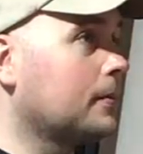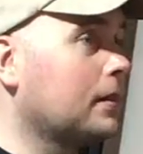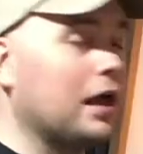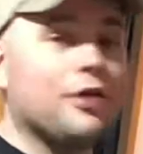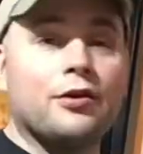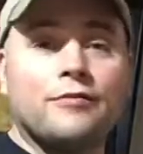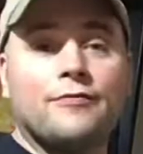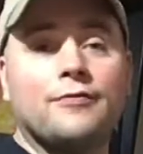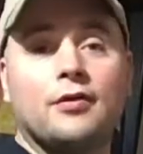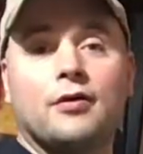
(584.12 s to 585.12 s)
I think
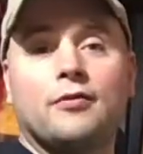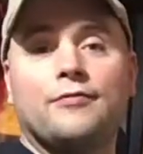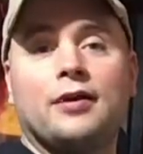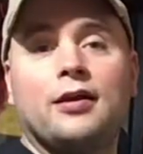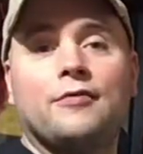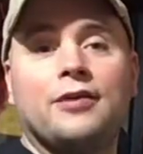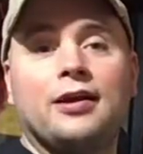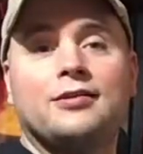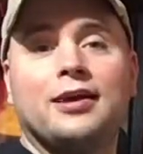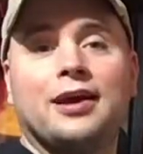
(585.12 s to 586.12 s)

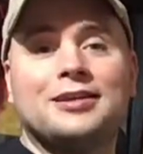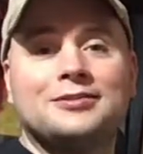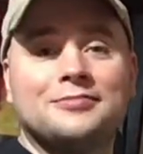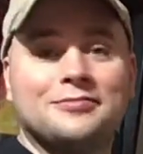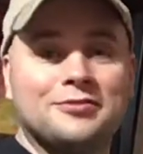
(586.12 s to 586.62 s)
Phantasm